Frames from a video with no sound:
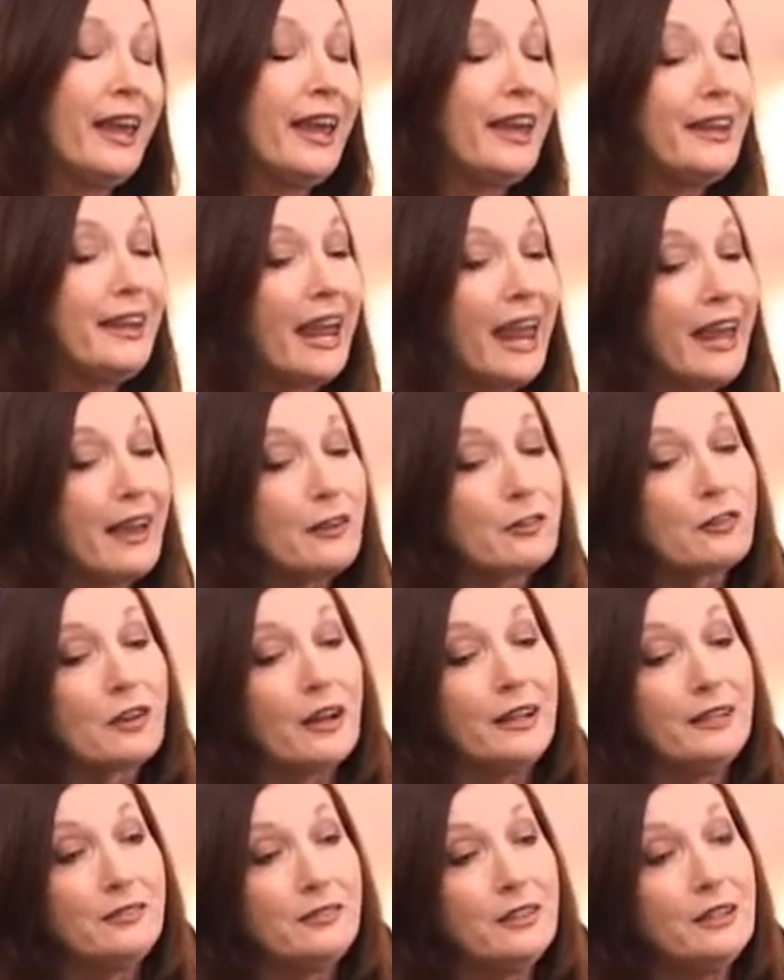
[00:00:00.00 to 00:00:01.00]
and as
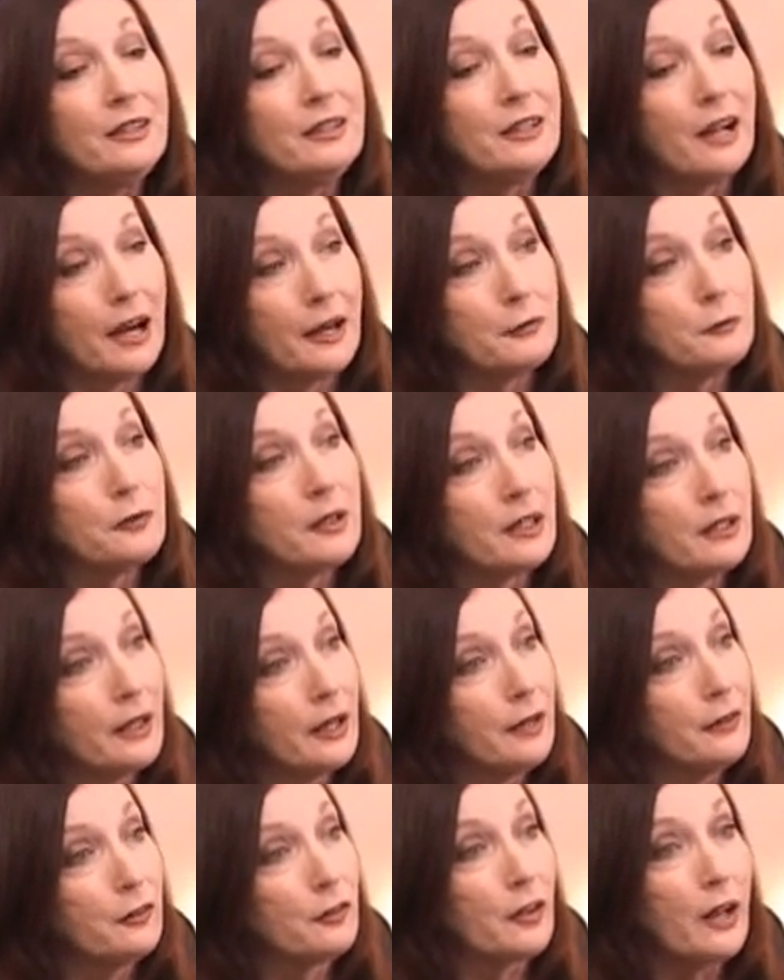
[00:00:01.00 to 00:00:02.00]
I did I
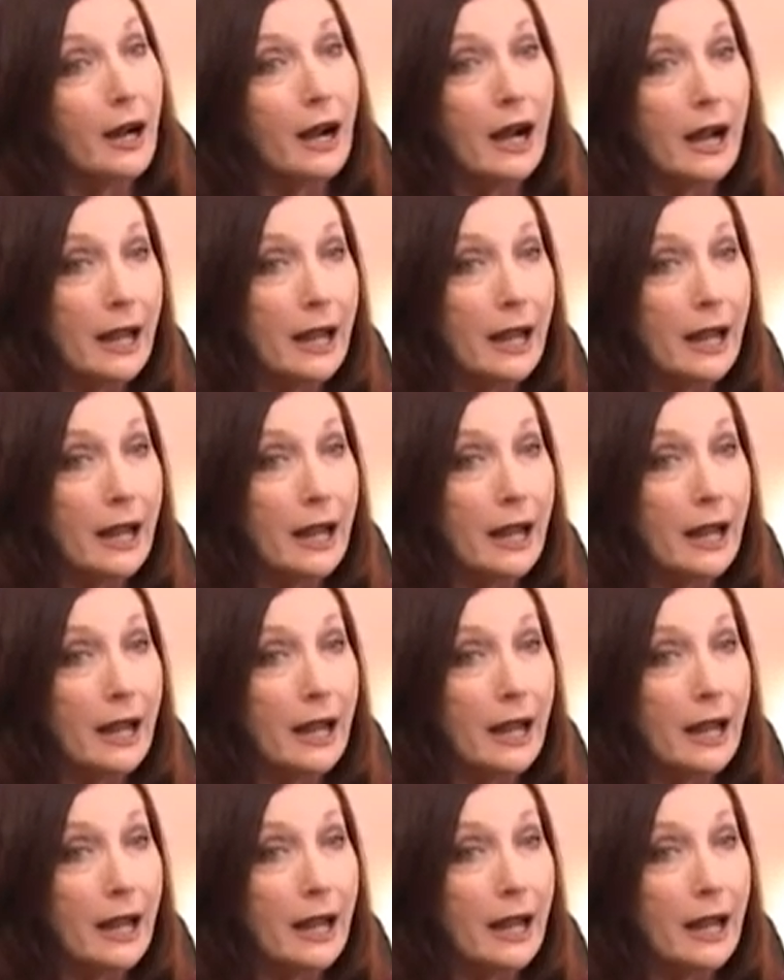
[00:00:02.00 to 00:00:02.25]
realized